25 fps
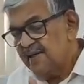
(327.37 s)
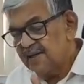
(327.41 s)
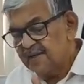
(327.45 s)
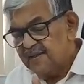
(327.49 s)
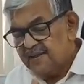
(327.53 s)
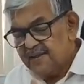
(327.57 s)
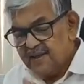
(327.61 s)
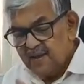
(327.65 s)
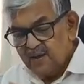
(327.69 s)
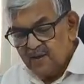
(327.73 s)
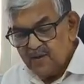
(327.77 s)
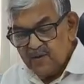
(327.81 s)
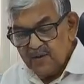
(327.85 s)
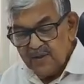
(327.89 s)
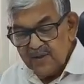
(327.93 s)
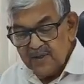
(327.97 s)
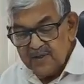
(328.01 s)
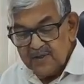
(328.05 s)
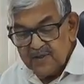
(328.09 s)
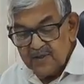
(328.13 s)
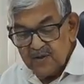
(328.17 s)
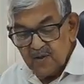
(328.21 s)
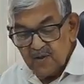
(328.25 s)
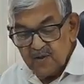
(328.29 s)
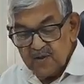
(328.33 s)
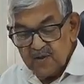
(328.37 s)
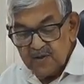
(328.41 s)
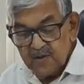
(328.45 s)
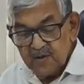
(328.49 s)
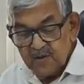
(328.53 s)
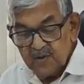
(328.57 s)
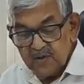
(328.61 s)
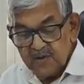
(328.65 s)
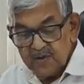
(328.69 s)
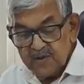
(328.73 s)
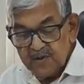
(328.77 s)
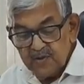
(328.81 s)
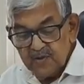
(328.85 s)
and now as a
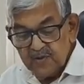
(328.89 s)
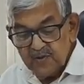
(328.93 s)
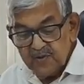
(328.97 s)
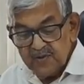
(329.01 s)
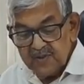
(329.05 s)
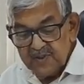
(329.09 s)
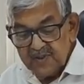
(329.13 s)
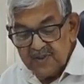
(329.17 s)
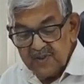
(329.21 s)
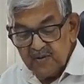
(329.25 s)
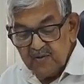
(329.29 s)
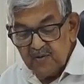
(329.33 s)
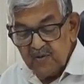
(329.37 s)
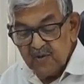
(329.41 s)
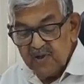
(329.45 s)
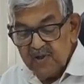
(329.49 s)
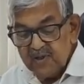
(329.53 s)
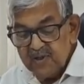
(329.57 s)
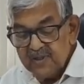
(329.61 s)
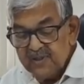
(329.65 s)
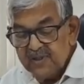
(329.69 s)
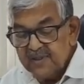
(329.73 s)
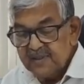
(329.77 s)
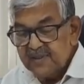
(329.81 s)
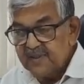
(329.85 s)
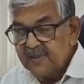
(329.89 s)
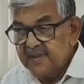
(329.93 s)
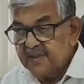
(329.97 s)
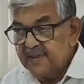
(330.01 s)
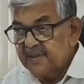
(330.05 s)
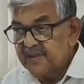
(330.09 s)
consequence to which they want a